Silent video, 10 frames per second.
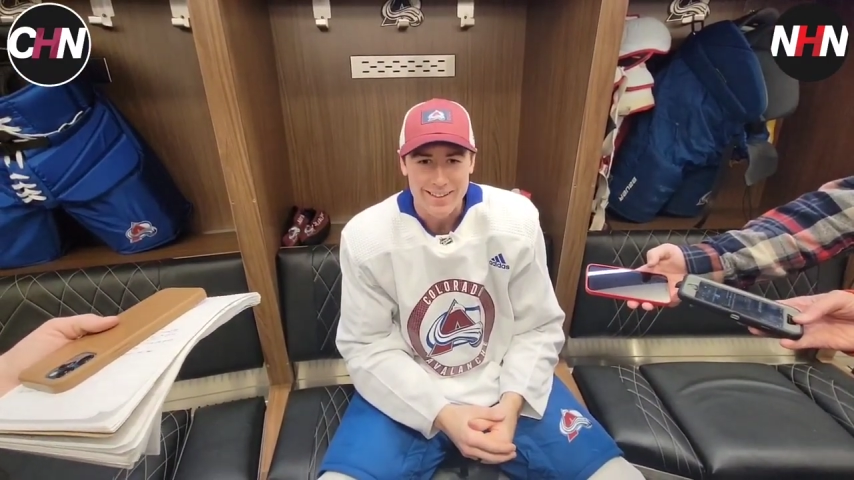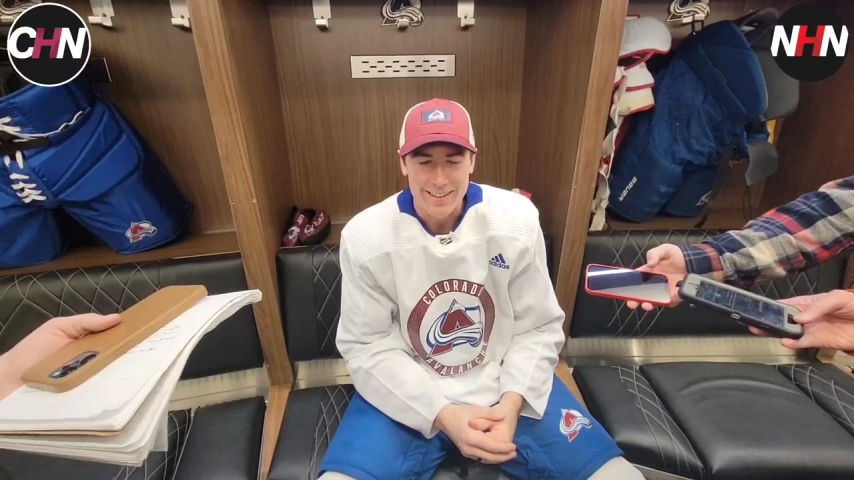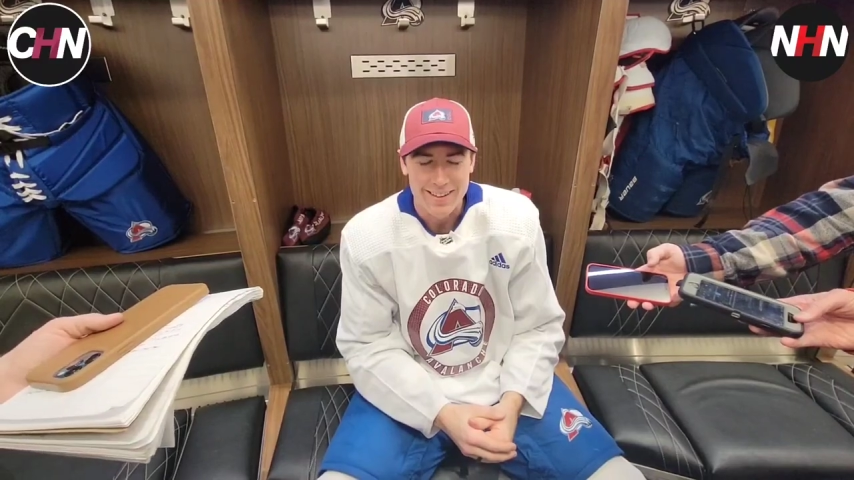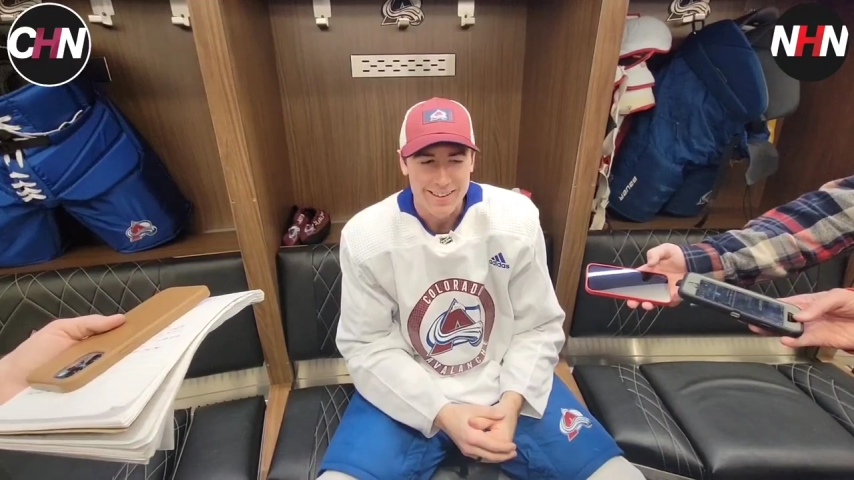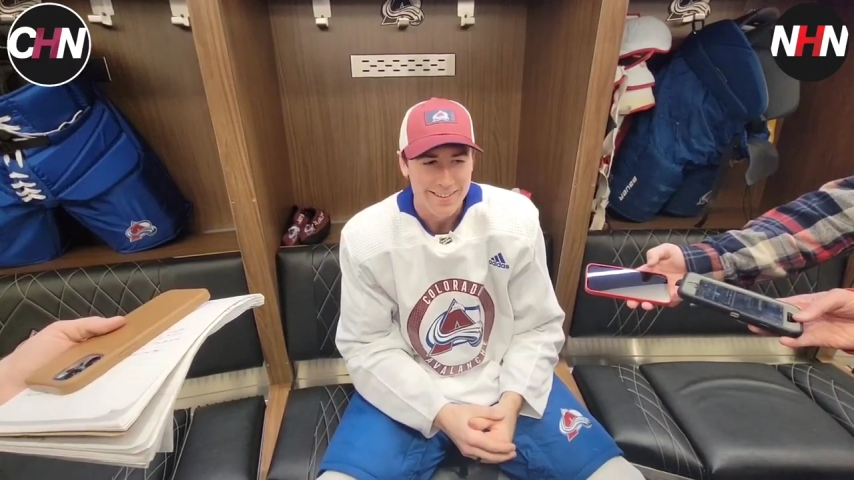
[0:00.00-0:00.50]
And
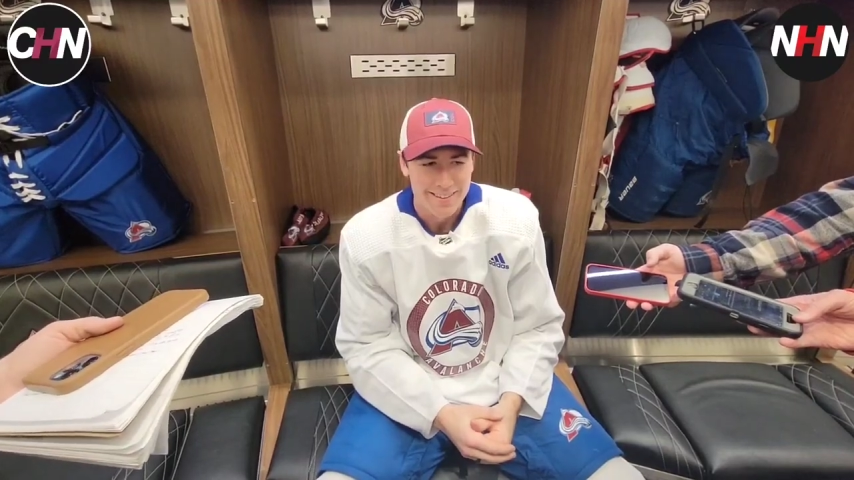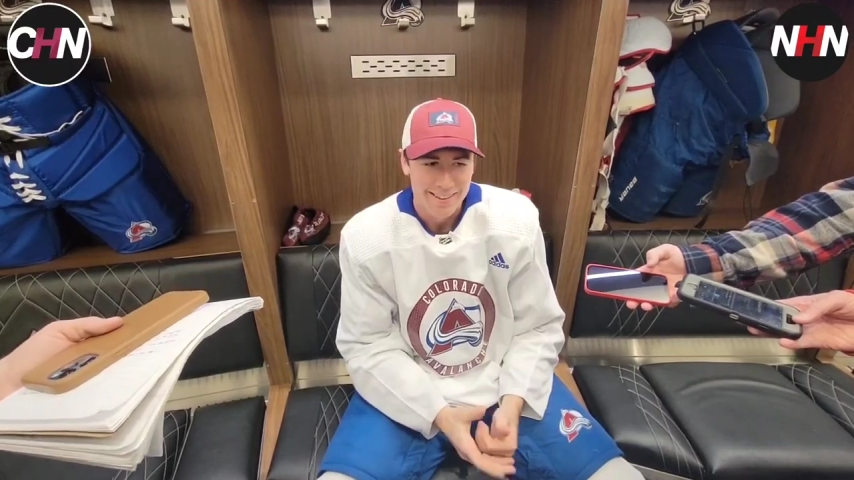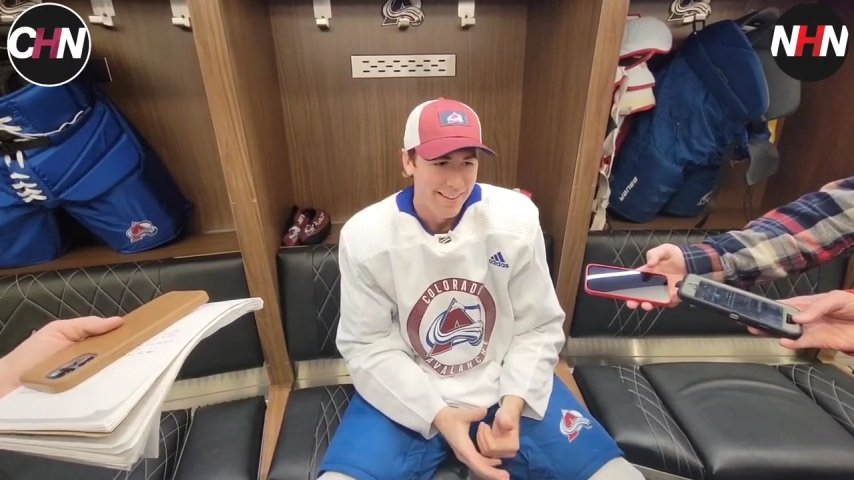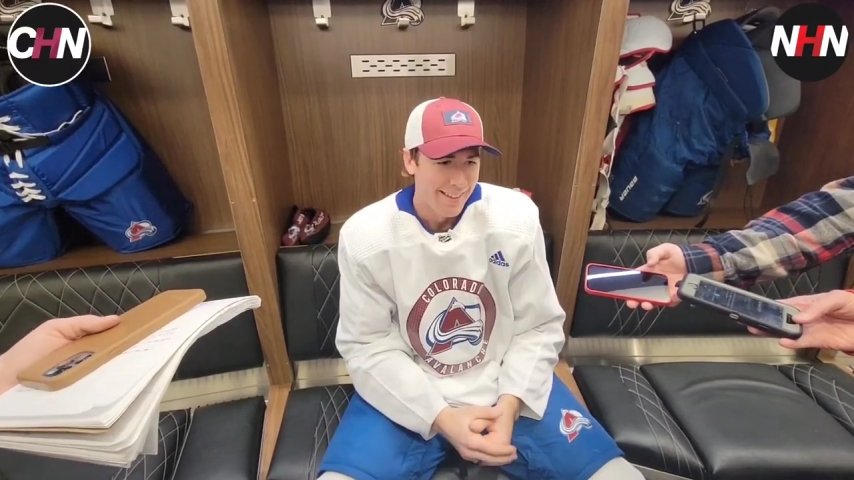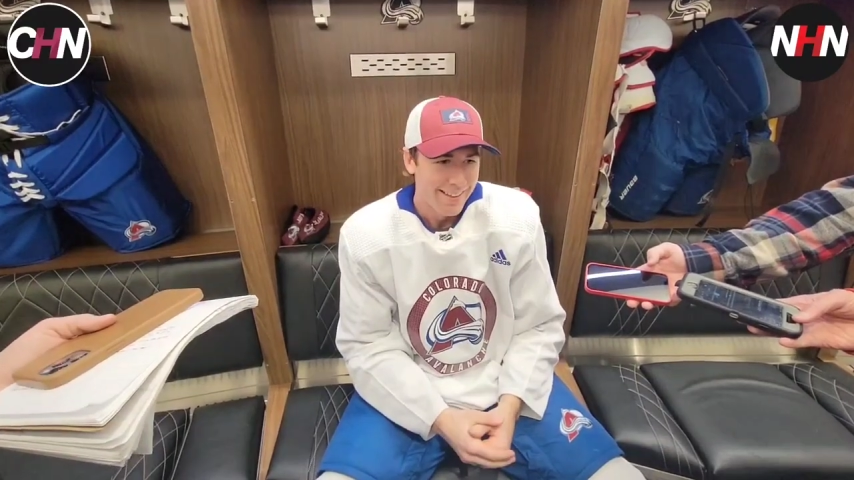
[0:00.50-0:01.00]
uh,
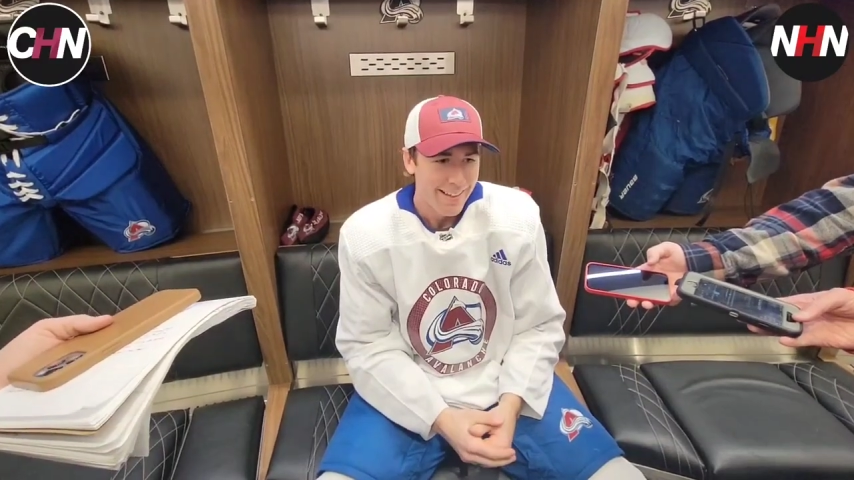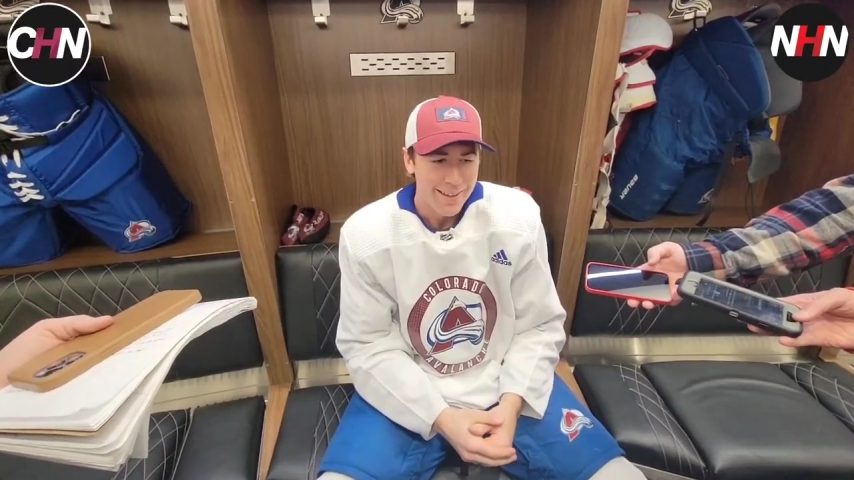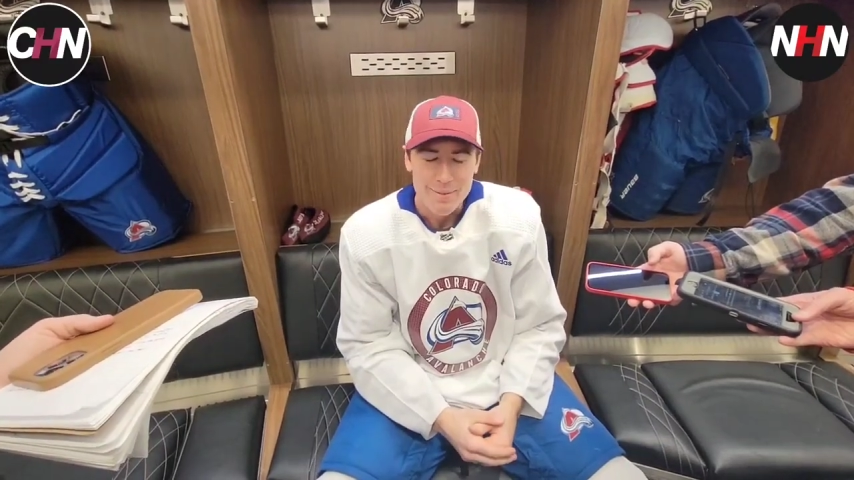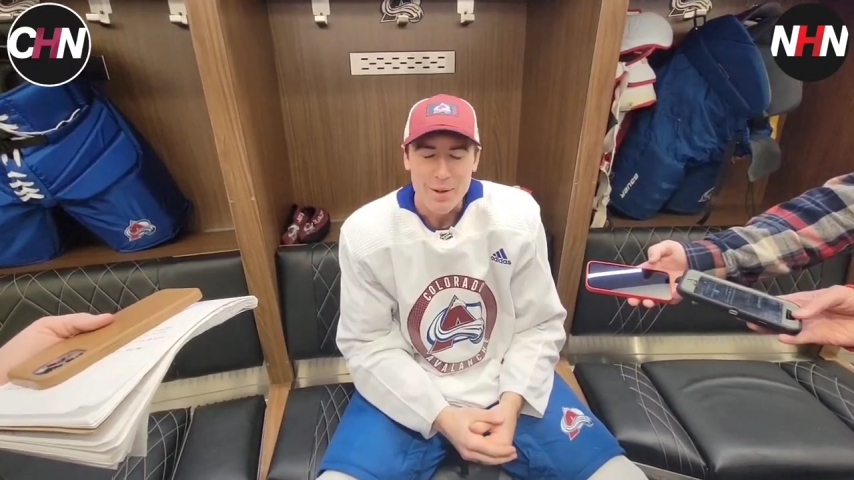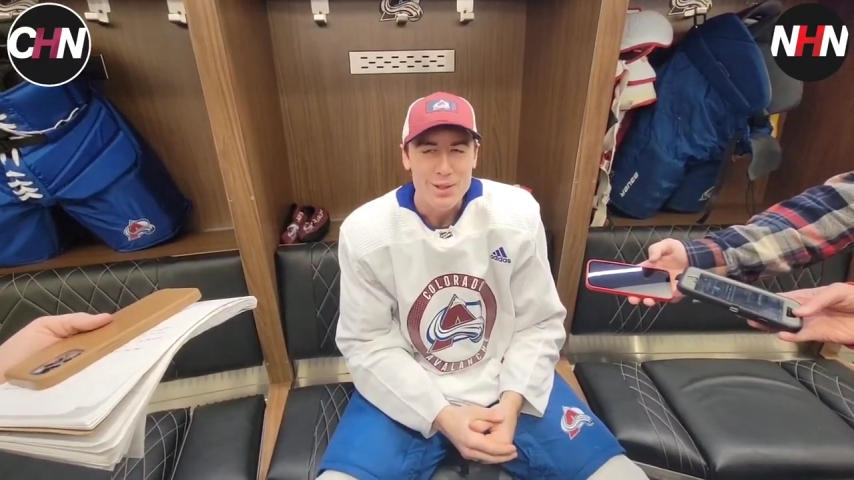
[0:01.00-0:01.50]

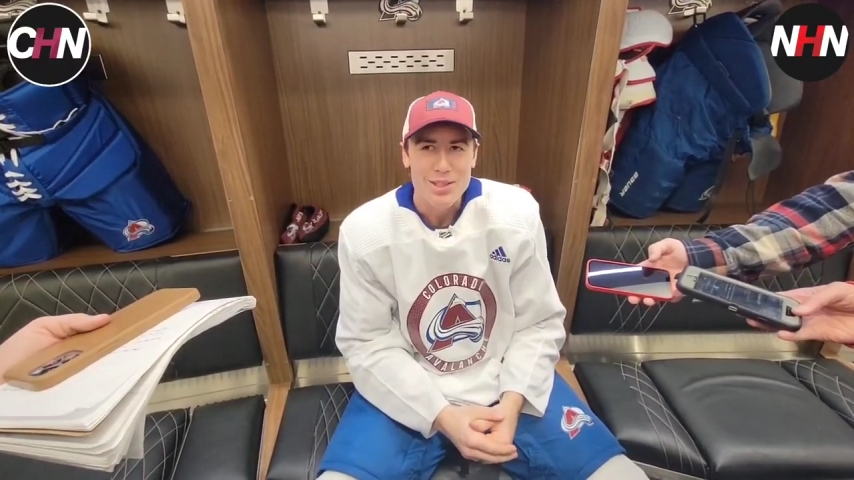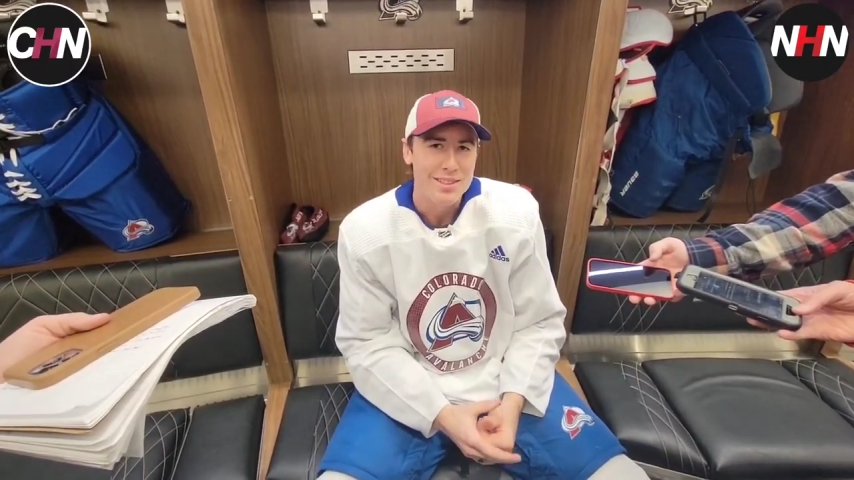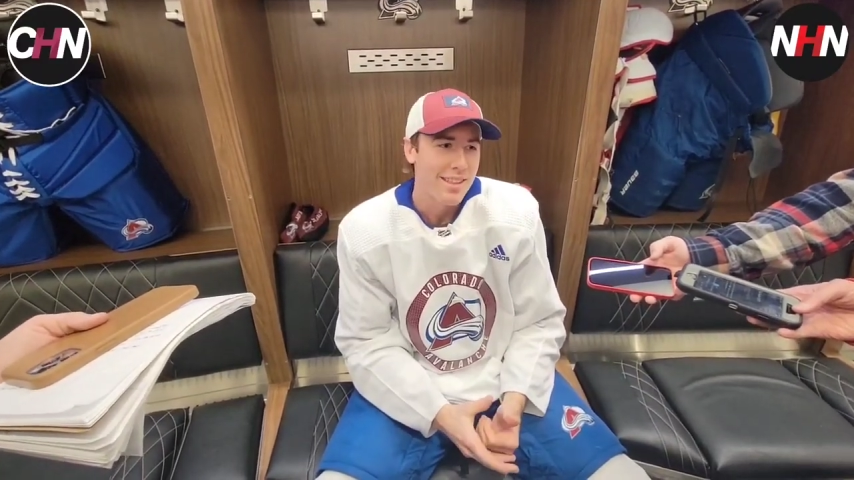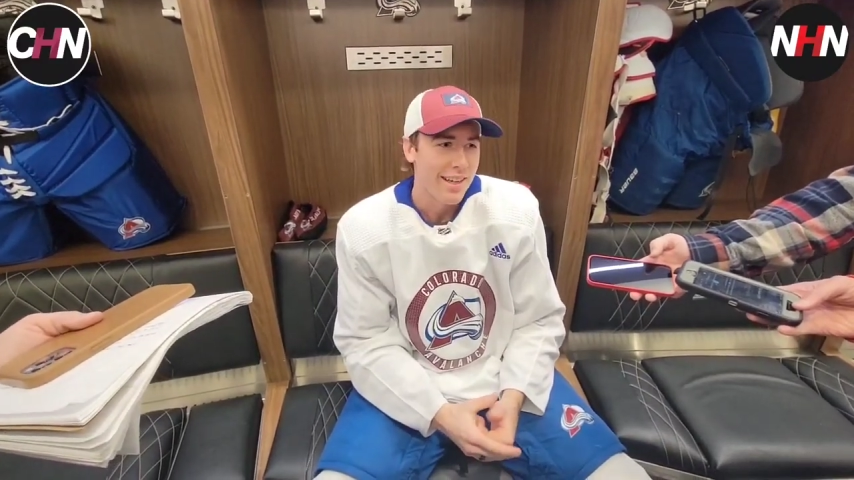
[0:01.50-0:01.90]
yeah, the emotions,